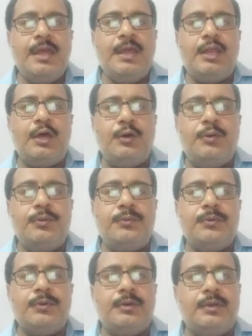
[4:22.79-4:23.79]
Now,
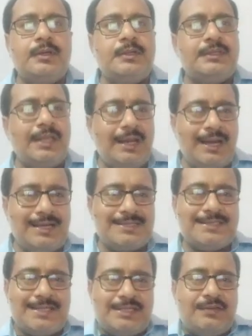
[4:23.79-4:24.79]
there are
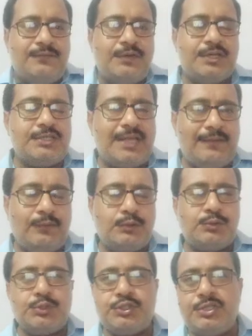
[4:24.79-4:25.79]
certain words I
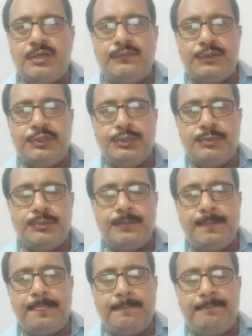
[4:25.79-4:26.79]
want to share with you,
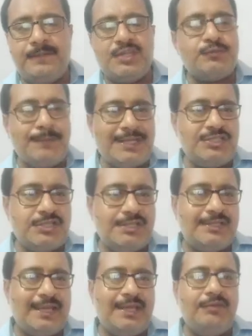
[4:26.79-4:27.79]
especially
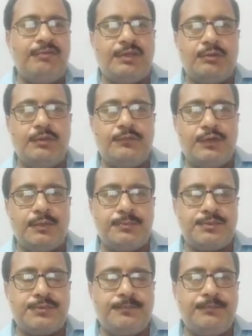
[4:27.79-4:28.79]
the irregular
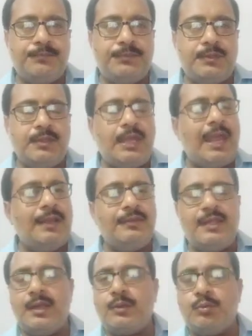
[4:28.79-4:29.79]
verbs. And
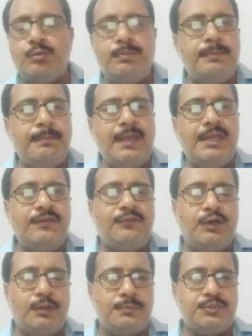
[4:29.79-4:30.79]
there could be many
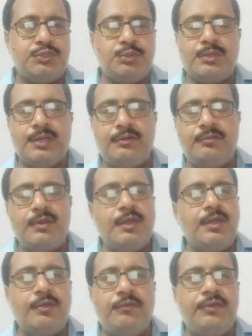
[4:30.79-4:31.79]
verbs you can
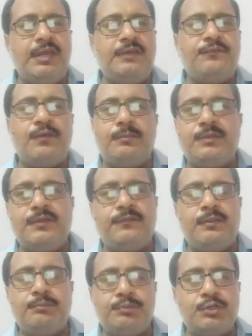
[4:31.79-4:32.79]
read from
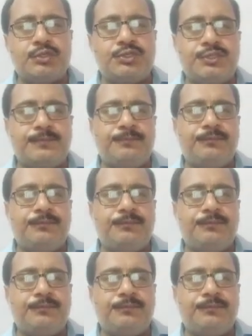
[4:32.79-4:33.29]
different books.